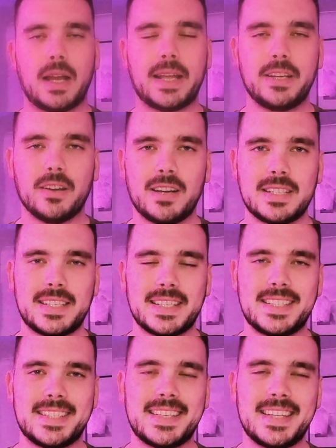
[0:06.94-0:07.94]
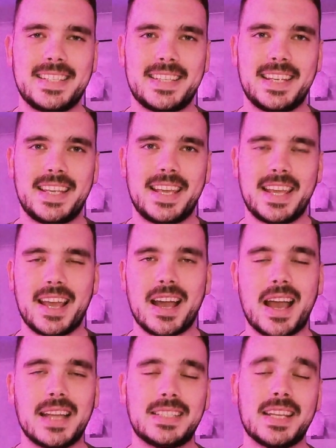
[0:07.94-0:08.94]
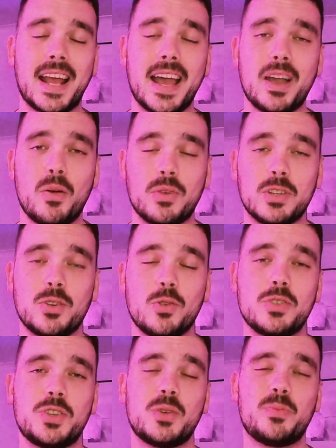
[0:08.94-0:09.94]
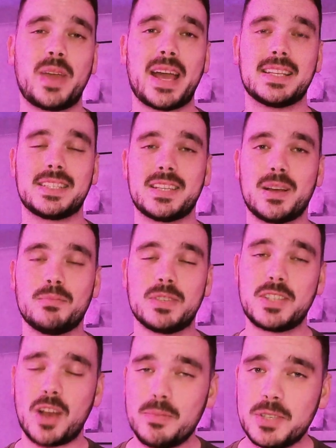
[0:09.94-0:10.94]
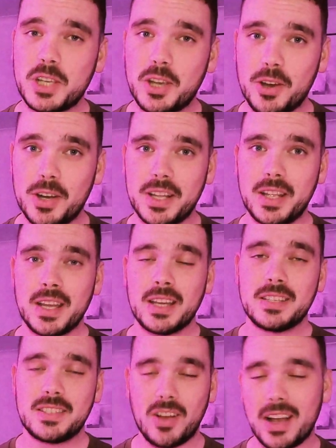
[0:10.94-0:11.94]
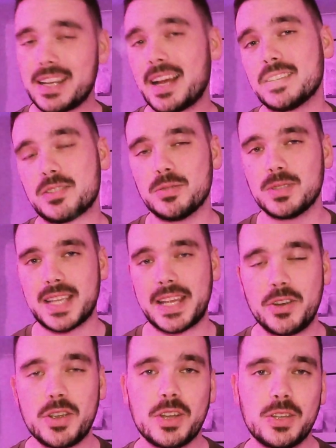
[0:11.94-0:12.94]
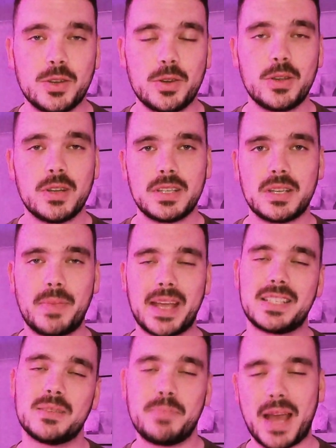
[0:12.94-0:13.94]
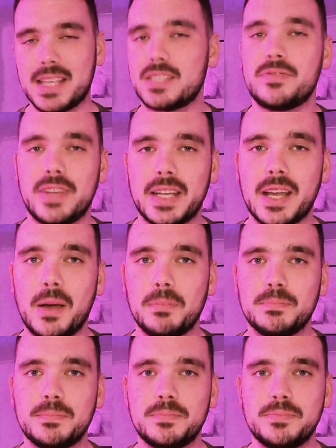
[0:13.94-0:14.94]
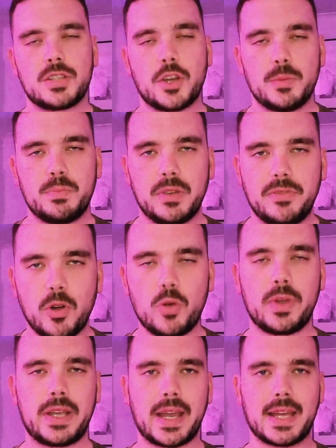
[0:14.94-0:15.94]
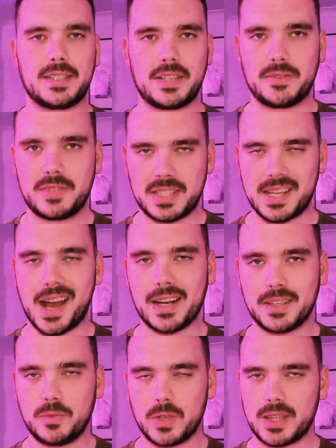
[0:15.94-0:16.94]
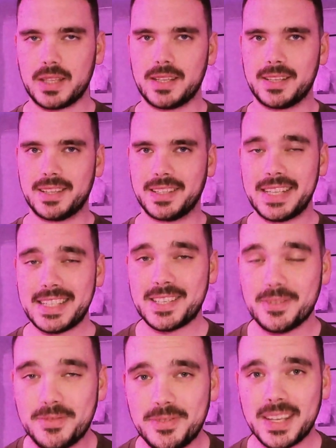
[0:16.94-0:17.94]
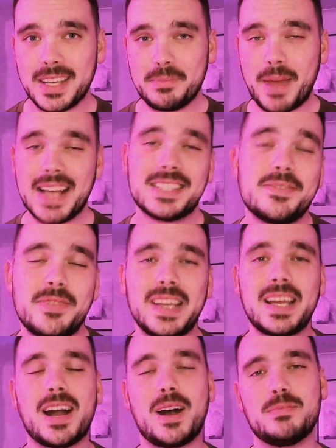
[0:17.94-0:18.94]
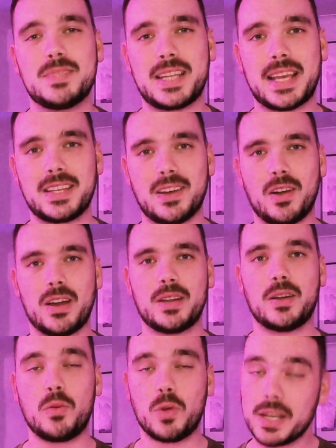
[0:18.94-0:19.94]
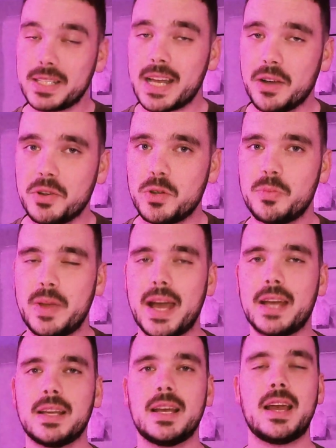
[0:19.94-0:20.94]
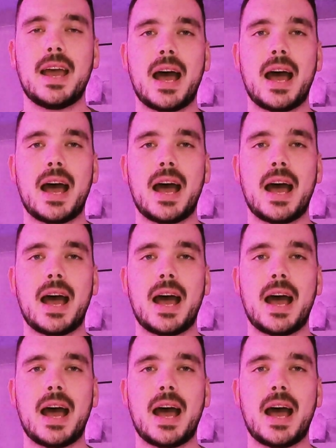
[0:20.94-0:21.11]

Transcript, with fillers: Hey guys, it's DC here, and today I want to talk to you about some cybersecurity side hustles that you can do to make some passive income. So before we get sort of started with the list of passive incomes that I want to tell you about,